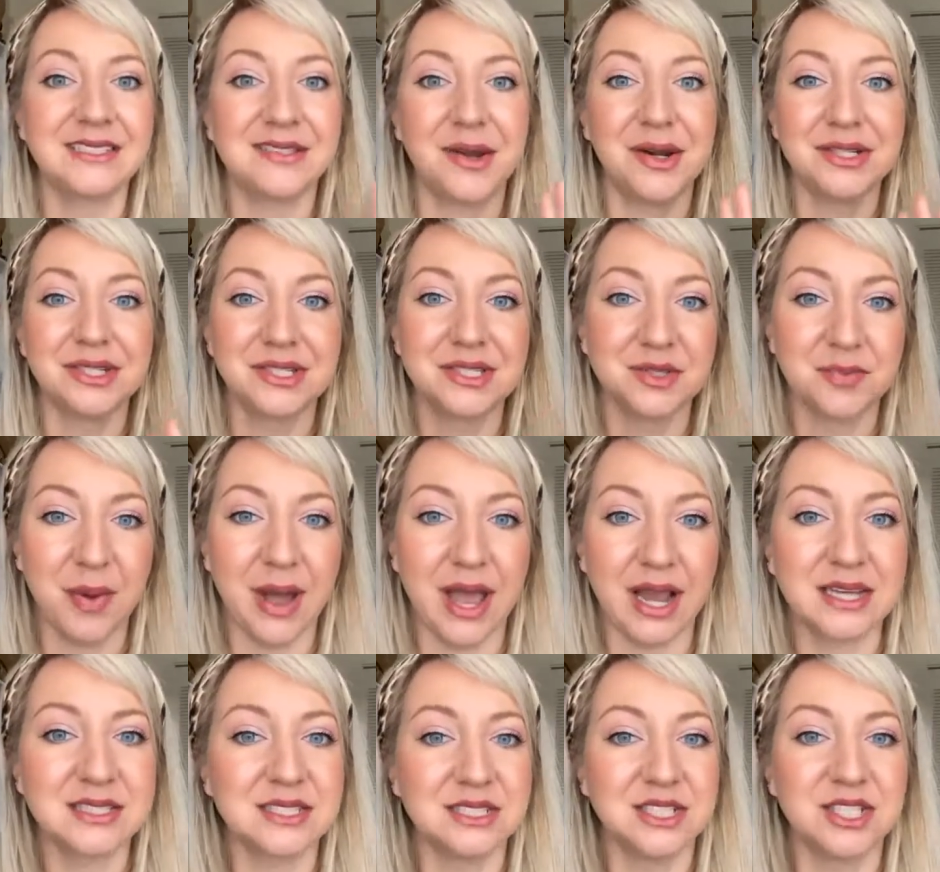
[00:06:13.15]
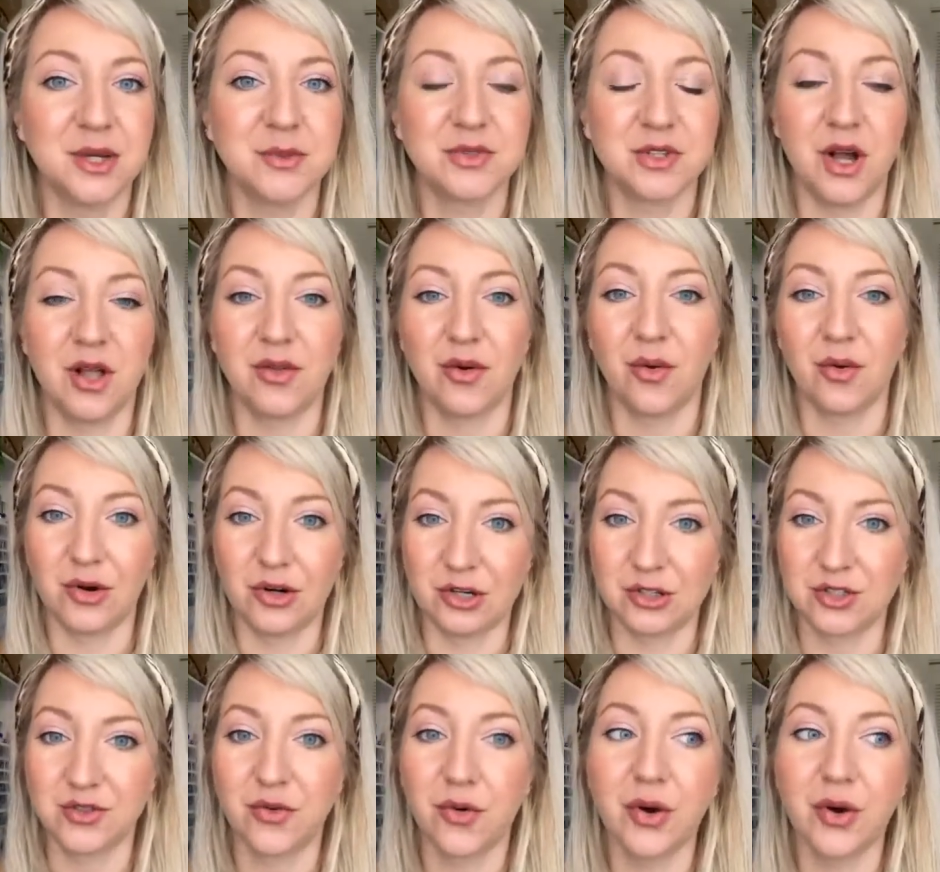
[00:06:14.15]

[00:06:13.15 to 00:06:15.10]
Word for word: SeneGence packs and ships all the orders